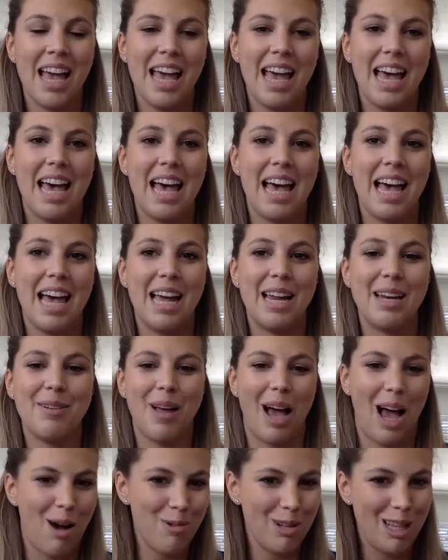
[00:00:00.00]
And
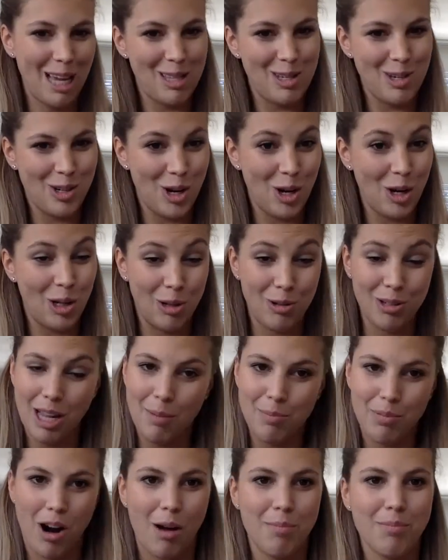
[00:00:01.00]
I would like to conclude, I
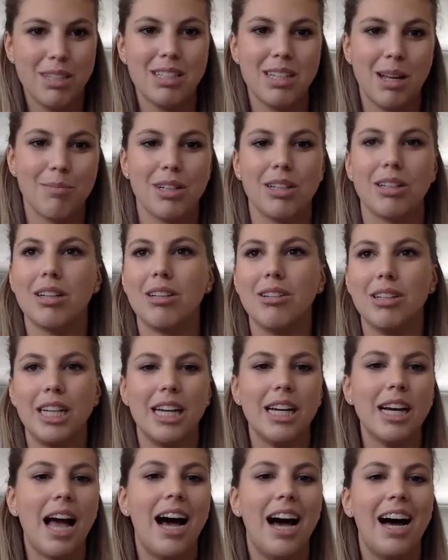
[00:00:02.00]
promise I'm
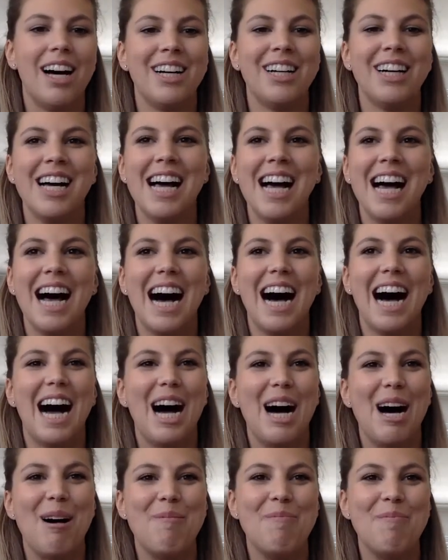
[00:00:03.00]
concluding.
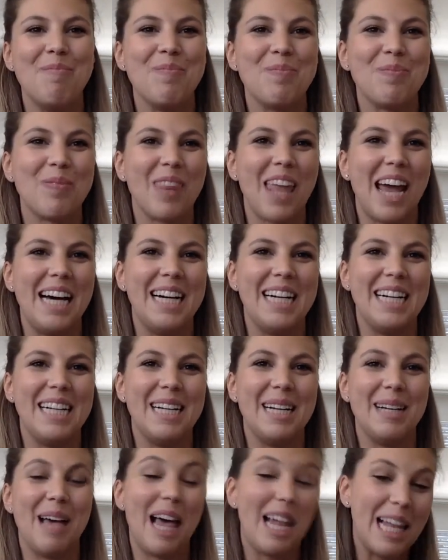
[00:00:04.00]

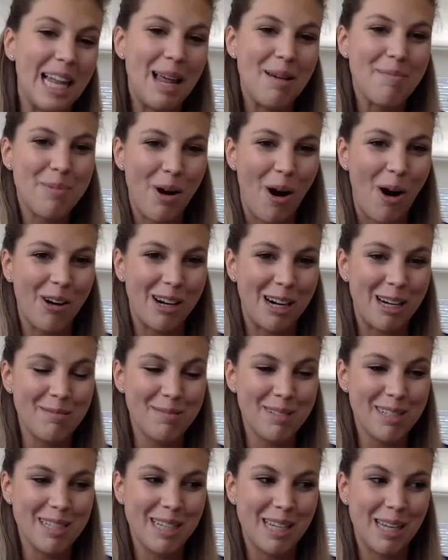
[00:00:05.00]
LLM
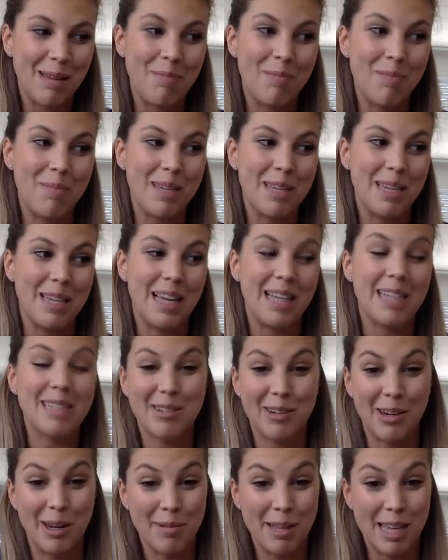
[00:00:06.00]
programs can be
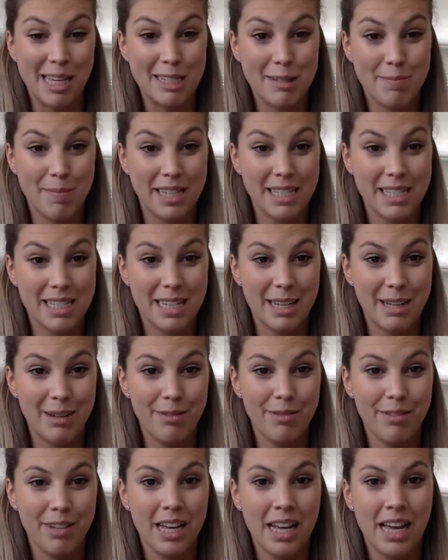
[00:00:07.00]
extremely
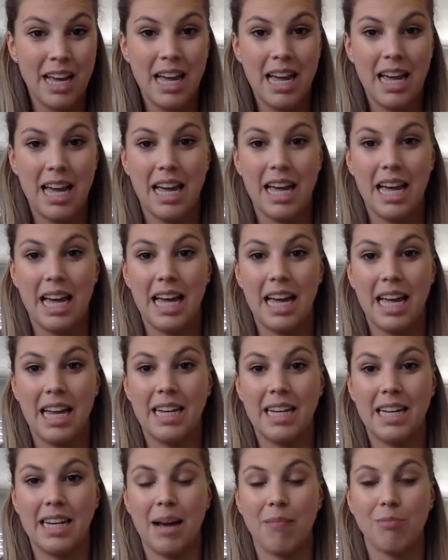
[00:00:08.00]
expensive.
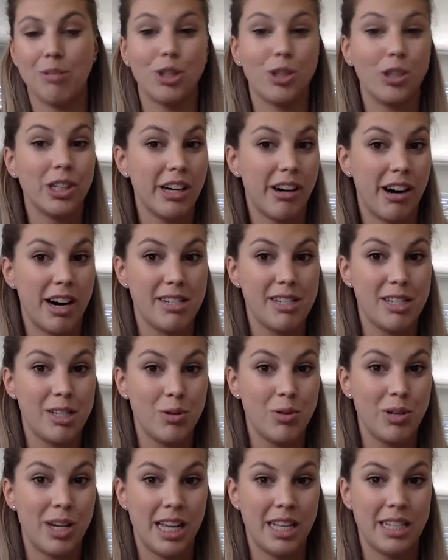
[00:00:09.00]
And I'm sure there are
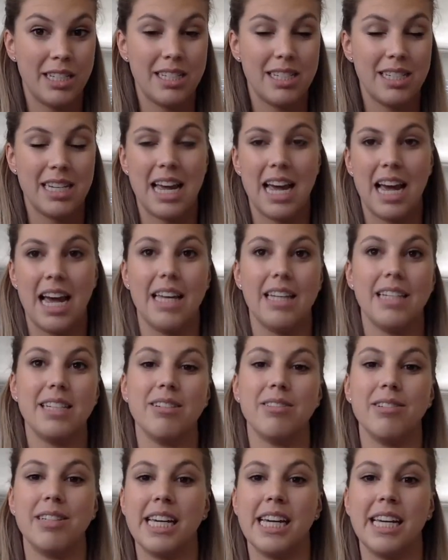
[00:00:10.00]
students today
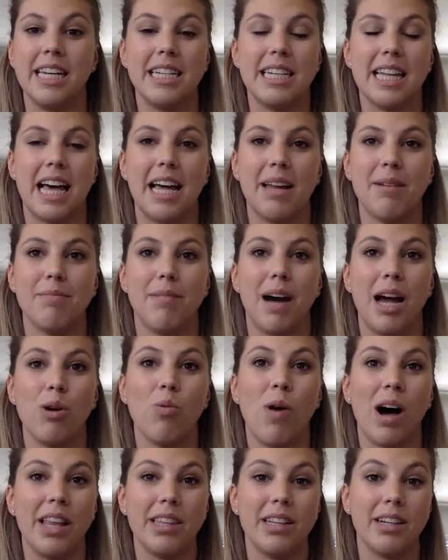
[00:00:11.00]
tune in that
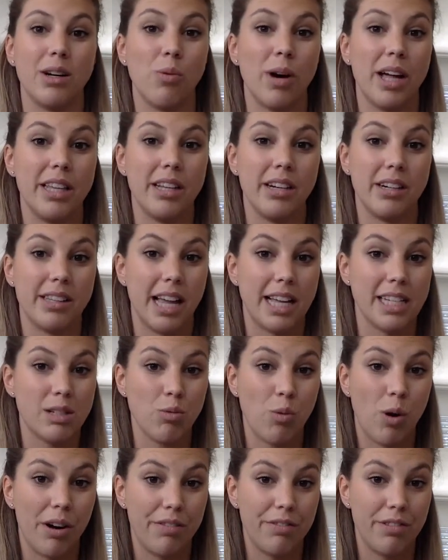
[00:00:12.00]
might wonder whether that's
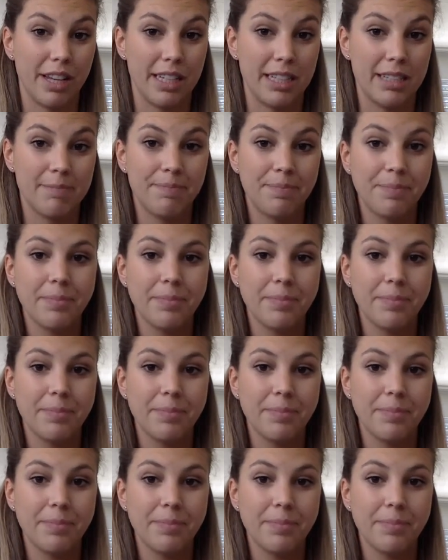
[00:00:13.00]
worth it.